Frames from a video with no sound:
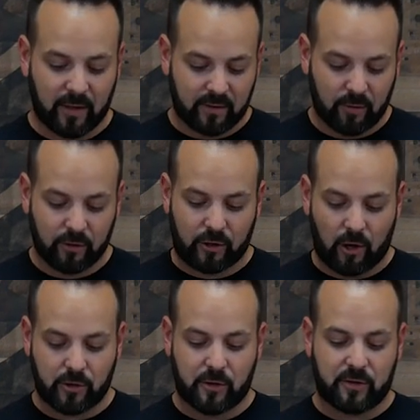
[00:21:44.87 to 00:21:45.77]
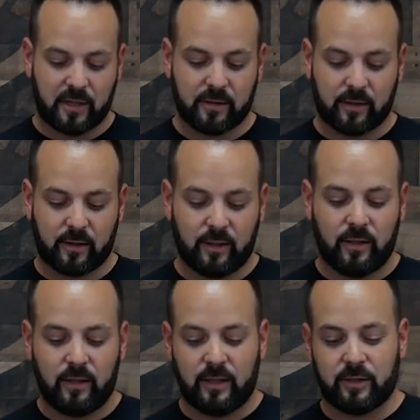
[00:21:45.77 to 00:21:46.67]
That's how the charger sees it.
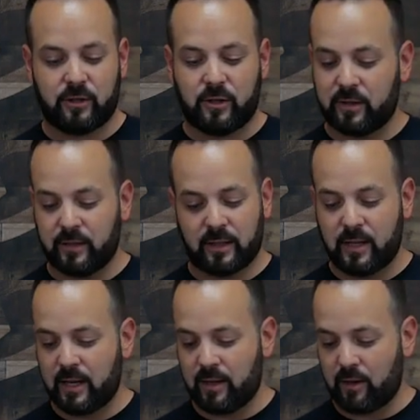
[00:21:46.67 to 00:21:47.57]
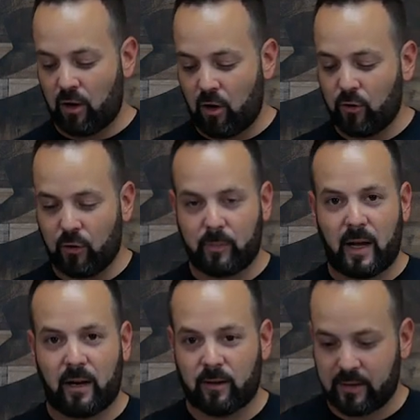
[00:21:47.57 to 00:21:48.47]
It's just like taking all those
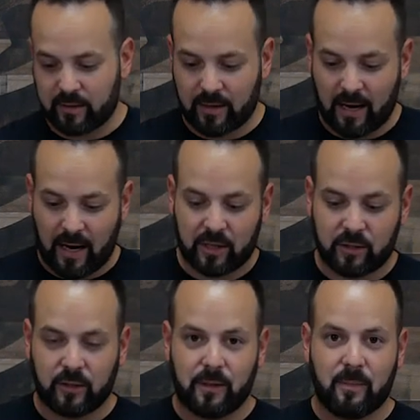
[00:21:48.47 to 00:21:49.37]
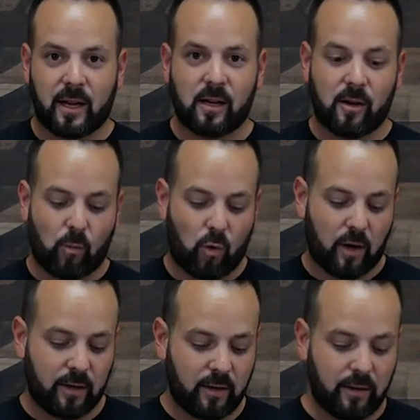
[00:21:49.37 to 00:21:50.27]
batteries and actually making them
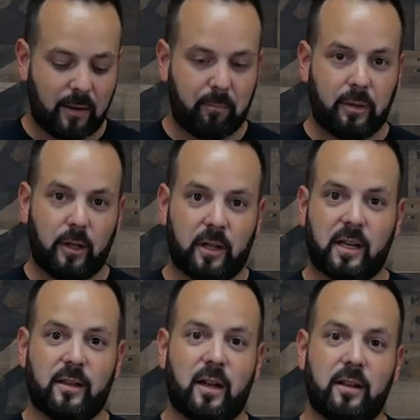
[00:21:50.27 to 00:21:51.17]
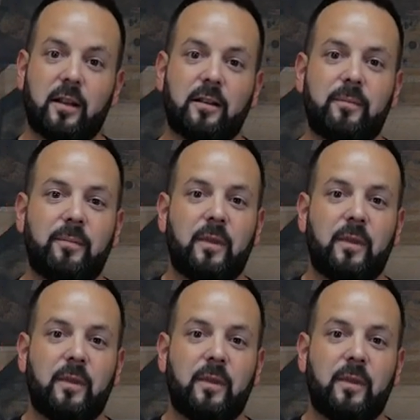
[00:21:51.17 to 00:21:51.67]
one and plugging that in.